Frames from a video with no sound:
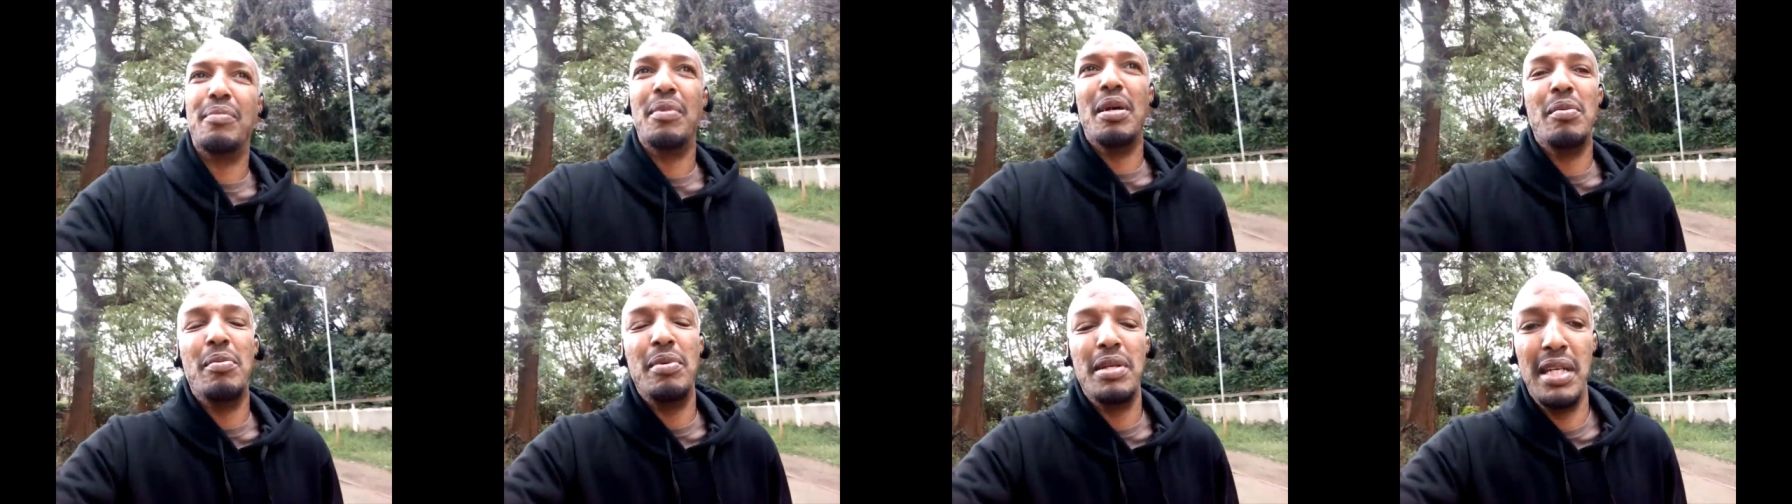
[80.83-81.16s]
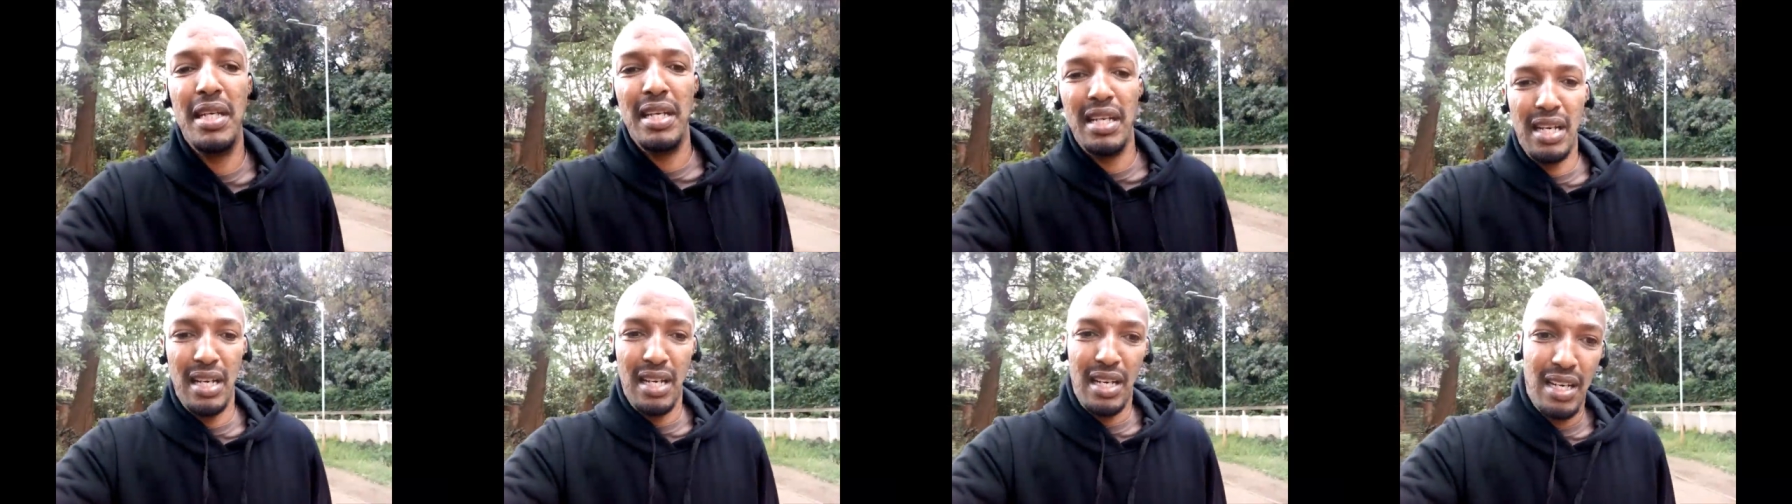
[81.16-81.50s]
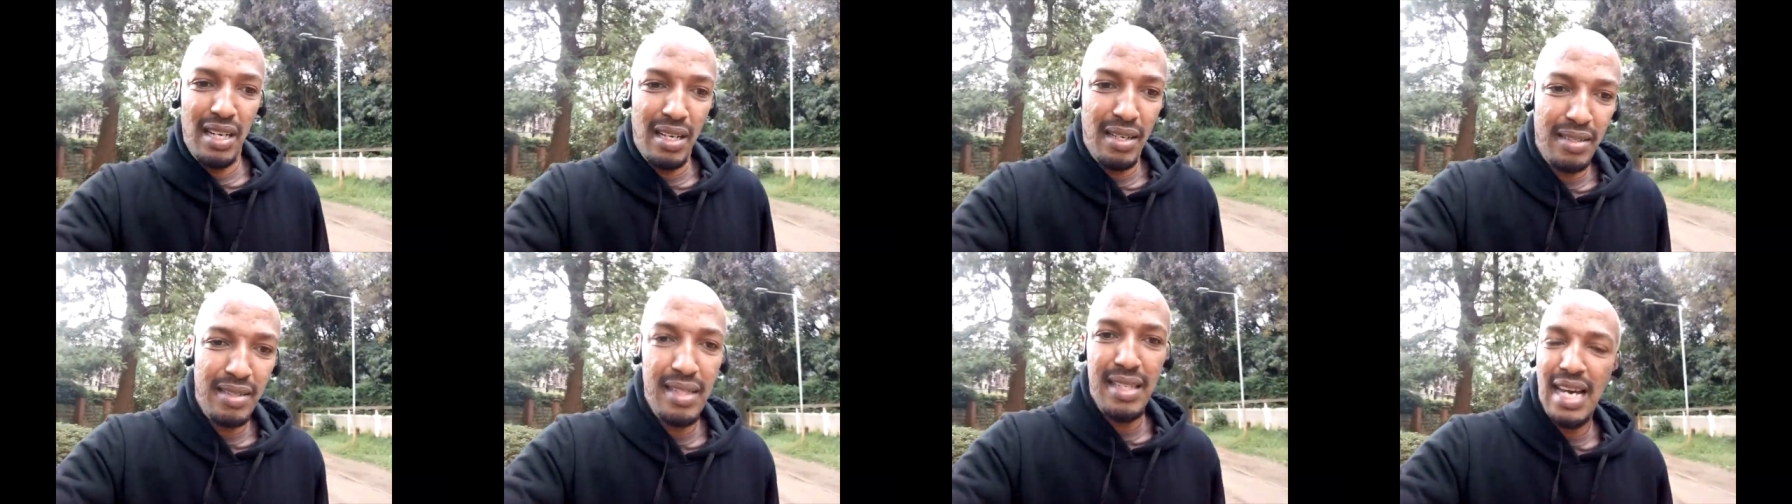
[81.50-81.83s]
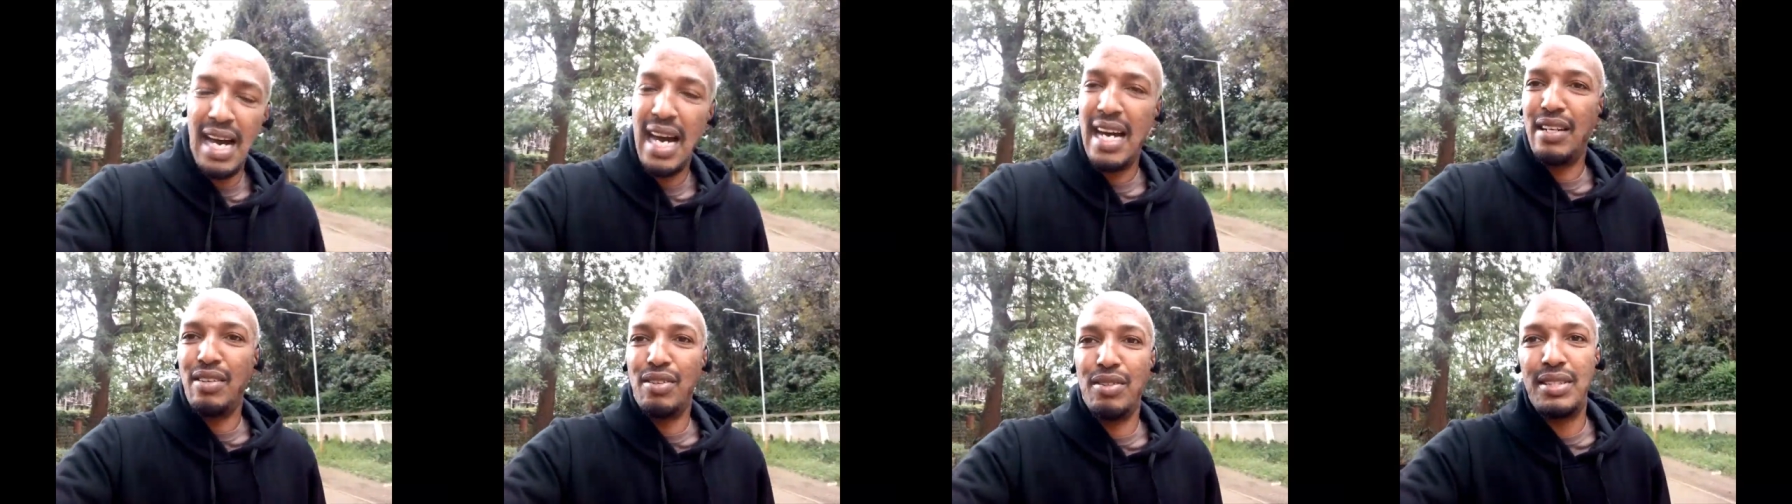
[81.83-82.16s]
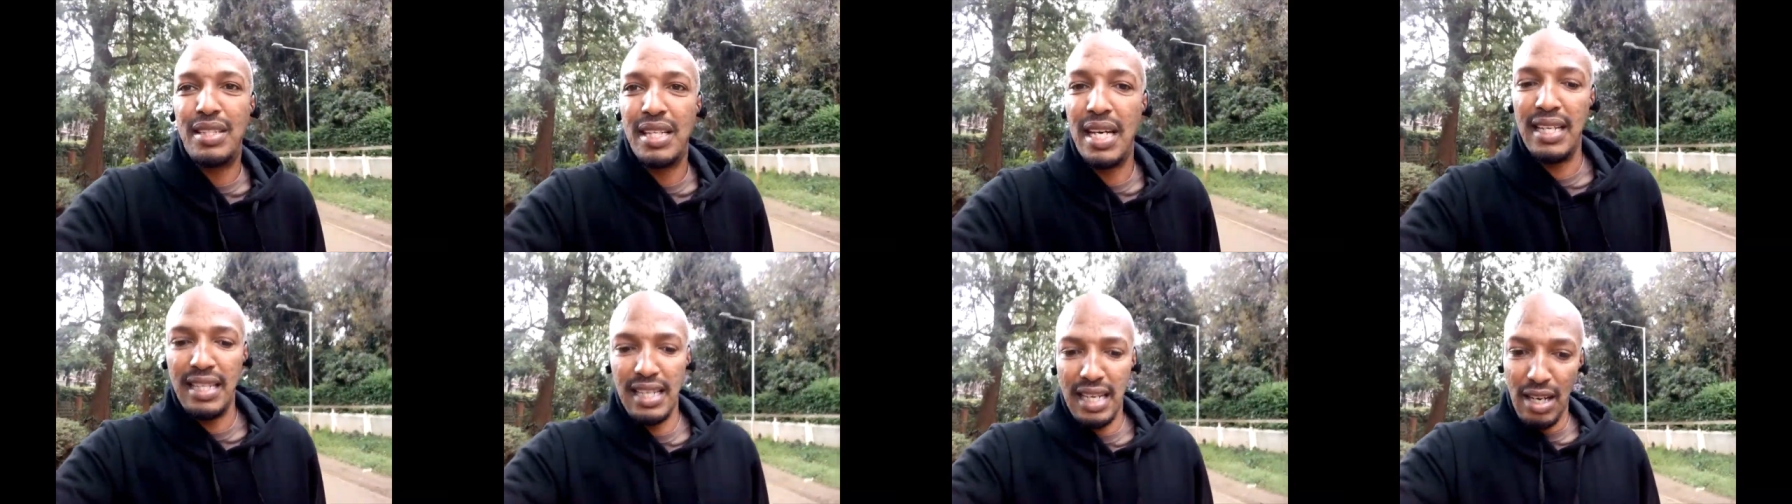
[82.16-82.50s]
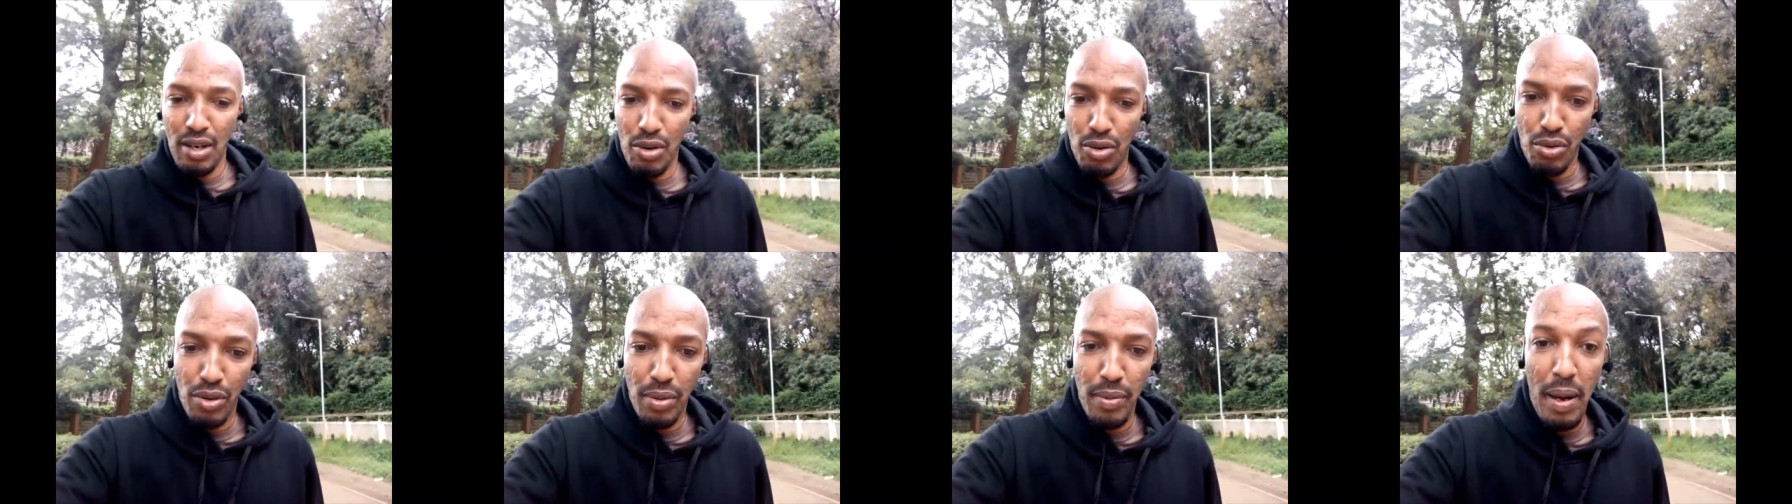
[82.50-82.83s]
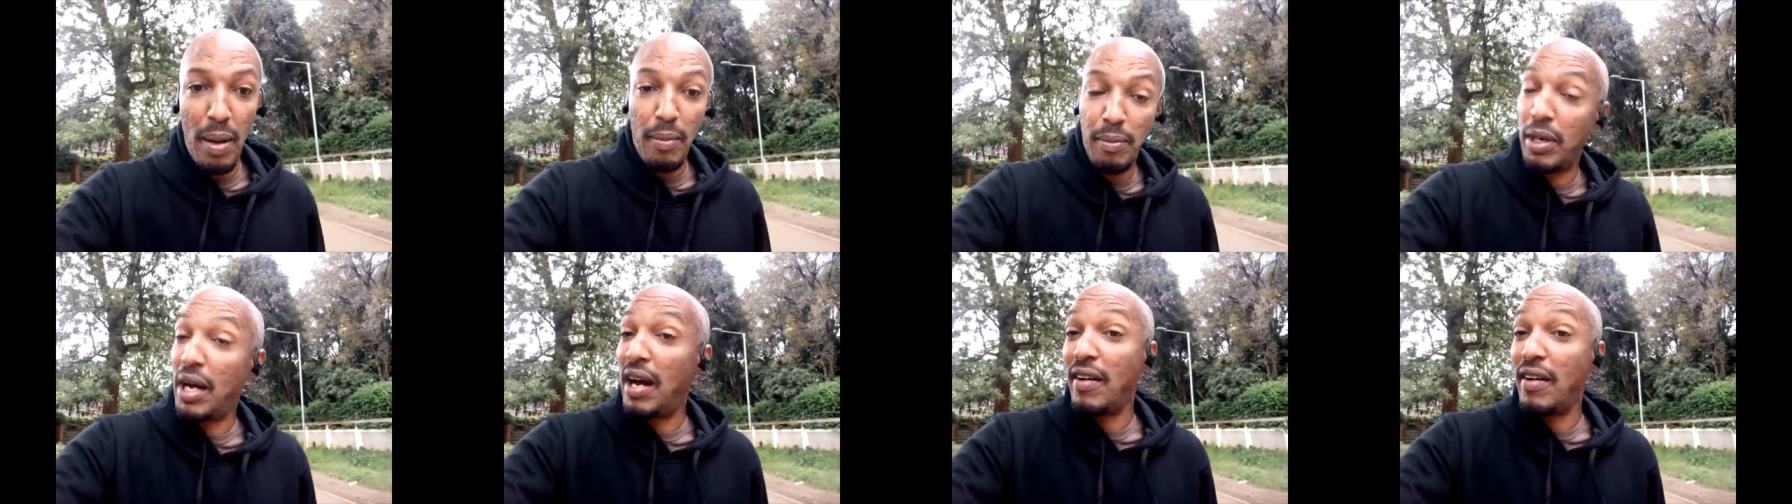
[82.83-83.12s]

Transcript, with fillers: Maybe uh, nine or ten. I don't remember.